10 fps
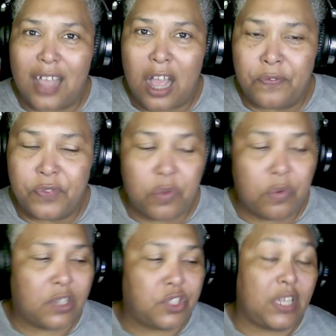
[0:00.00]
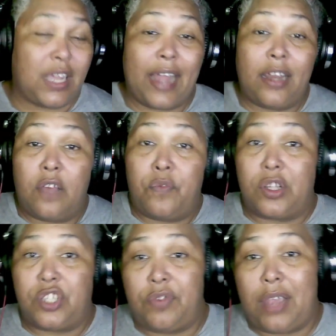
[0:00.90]
after watching, I love
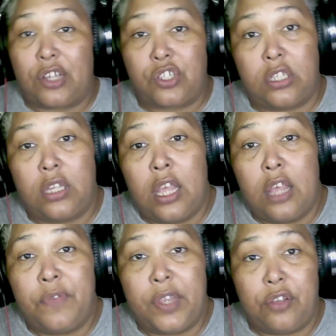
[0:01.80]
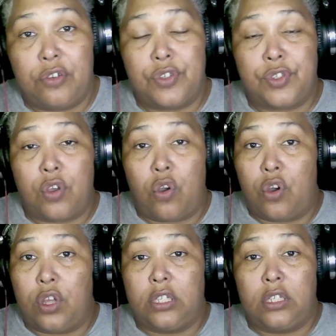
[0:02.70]
watching reaction videos
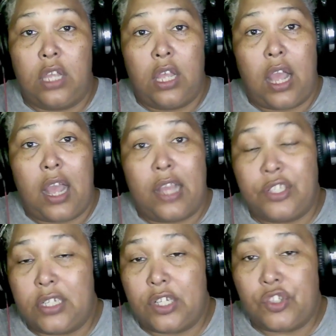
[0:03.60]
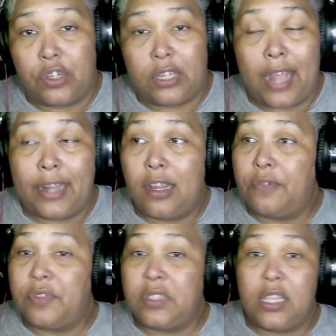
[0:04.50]
on Angelina Jordan. I
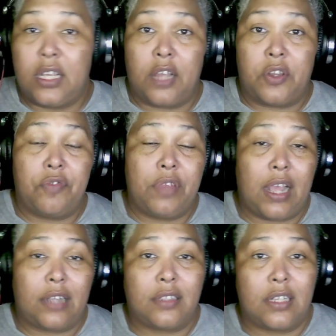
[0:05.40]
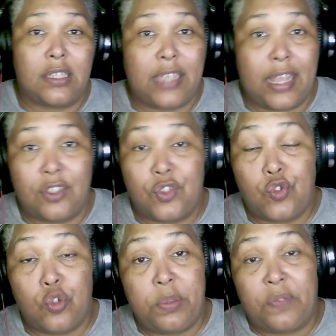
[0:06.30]
love seeing other reactors get
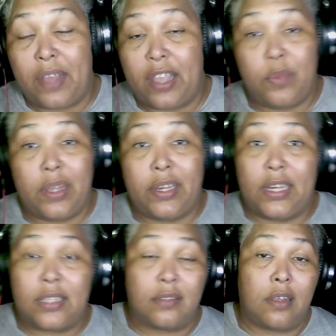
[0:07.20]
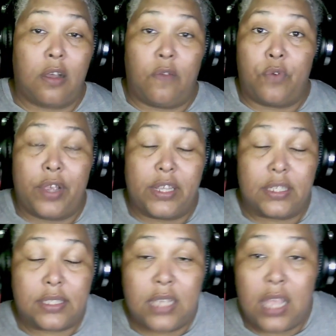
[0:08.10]
stupefied when they listen to her
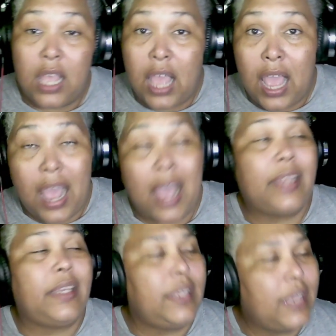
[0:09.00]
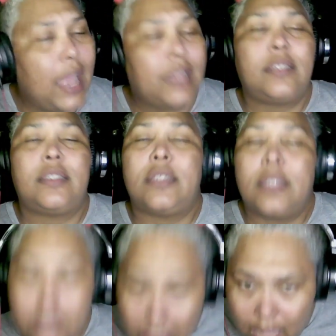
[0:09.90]
voice, and yet
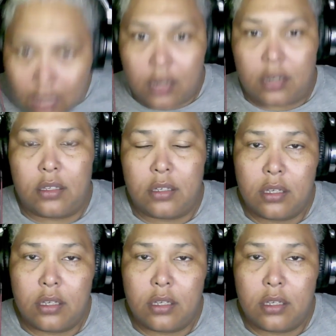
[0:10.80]
still,